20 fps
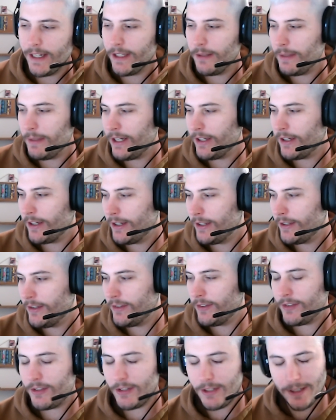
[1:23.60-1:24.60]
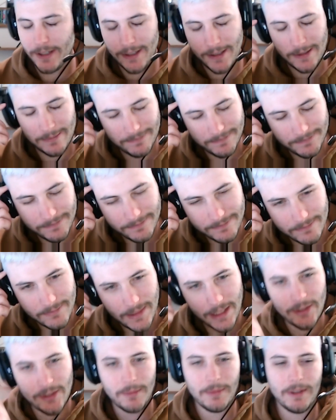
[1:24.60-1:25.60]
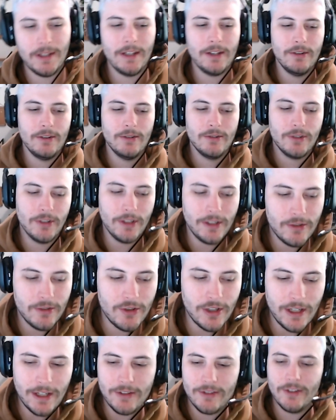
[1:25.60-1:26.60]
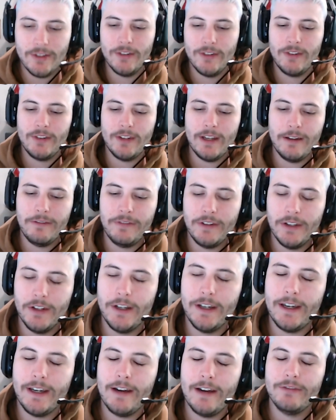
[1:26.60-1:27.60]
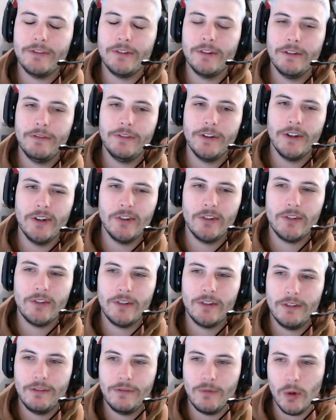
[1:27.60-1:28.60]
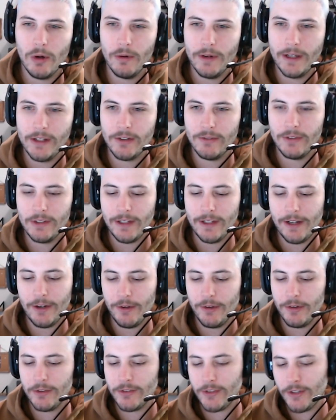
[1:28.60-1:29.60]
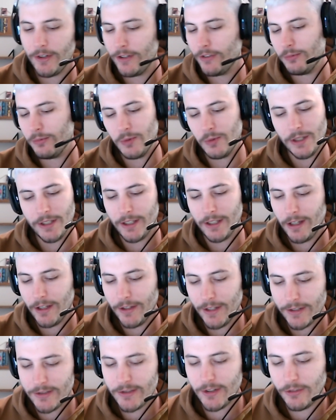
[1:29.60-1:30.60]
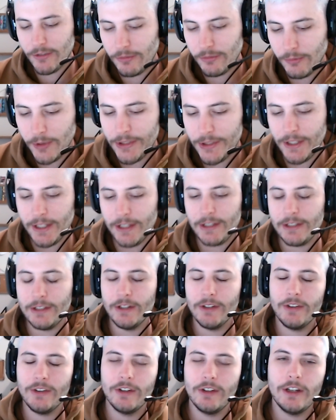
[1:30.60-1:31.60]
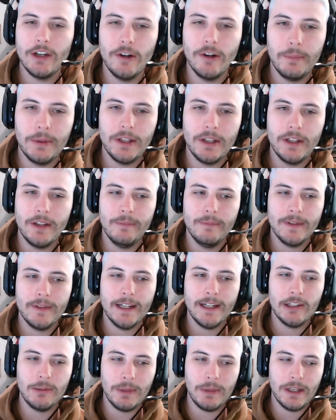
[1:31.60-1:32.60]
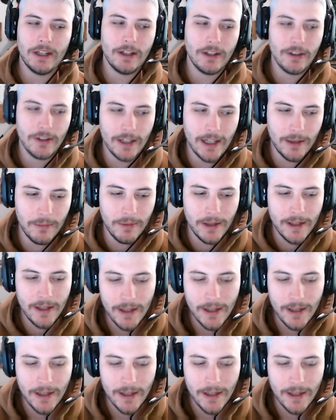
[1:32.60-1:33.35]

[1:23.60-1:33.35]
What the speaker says: and the meta guns, that's something that usually changes, I feel like, after the first 4 weeks of a title. There's always one gun that's just ridiculously OP at the beginning of the game,